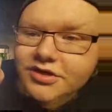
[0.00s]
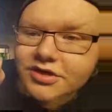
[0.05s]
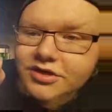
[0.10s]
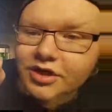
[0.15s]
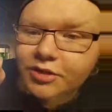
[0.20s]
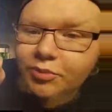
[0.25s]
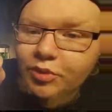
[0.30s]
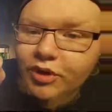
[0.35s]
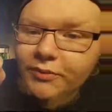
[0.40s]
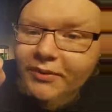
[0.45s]

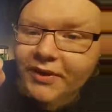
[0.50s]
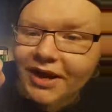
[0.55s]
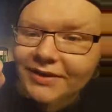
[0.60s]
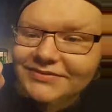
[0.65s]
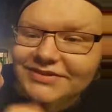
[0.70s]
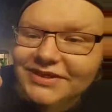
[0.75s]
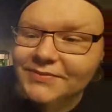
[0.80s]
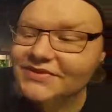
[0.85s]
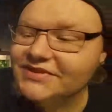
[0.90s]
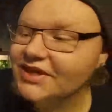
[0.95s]
your boy
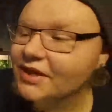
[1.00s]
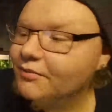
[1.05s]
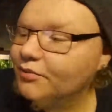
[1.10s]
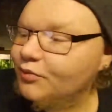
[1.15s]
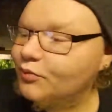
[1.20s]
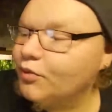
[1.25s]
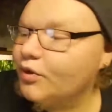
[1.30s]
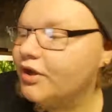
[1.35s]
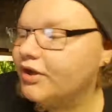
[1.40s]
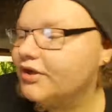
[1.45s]
pops up as
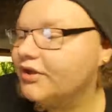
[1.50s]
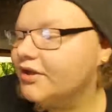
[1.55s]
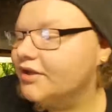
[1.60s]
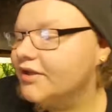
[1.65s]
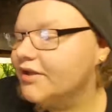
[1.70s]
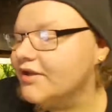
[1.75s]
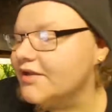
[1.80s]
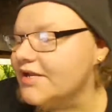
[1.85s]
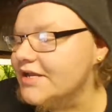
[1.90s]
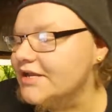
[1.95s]
#1.
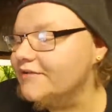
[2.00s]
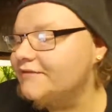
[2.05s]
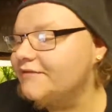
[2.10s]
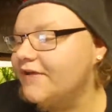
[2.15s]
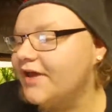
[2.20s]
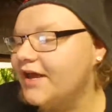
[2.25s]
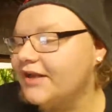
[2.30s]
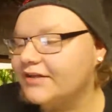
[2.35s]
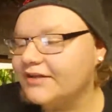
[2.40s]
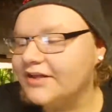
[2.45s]
In
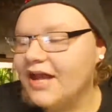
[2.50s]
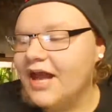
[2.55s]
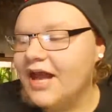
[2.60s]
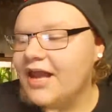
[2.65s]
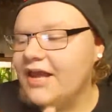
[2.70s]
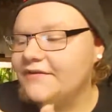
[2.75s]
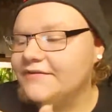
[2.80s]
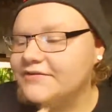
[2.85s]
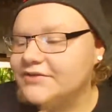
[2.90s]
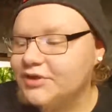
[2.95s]
fact, I
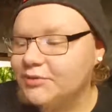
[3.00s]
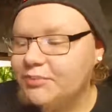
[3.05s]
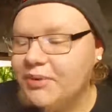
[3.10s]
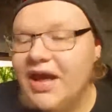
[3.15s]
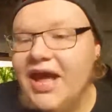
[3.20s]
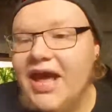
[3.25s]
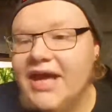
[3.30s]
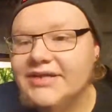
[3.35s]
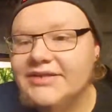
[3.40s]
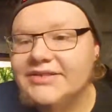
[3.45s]
have
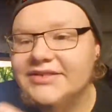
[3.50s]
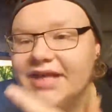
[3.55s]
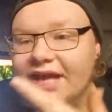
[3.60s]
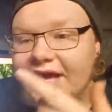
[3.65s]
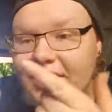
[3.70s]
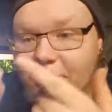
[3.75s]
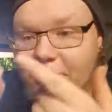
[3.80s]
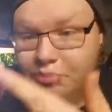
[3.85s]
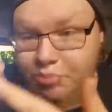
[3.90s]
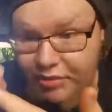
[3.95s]
surpassed
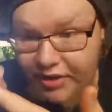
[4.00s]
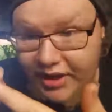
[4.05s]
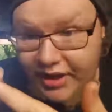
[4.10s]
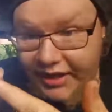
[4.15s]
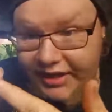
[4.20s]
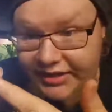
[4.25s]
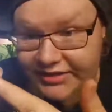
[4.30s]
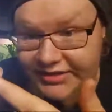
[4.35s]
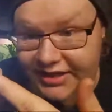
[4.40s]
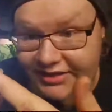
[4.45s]
a
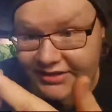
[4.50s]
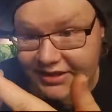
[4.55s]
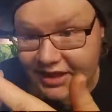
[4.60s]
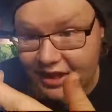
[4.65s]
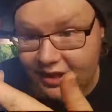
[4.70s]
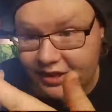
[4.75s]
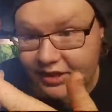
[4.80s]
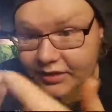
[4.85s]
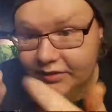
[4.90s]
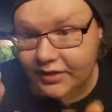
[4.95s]
big
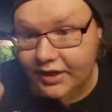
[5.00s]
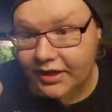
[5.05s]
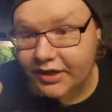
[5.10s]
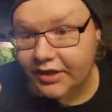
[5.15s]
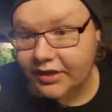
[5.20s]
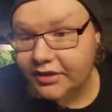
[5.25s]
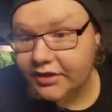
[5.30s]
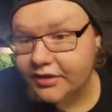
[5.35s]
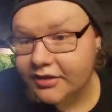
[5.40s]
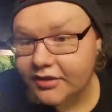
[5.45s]
TikToker right
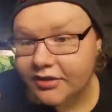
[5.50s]
here.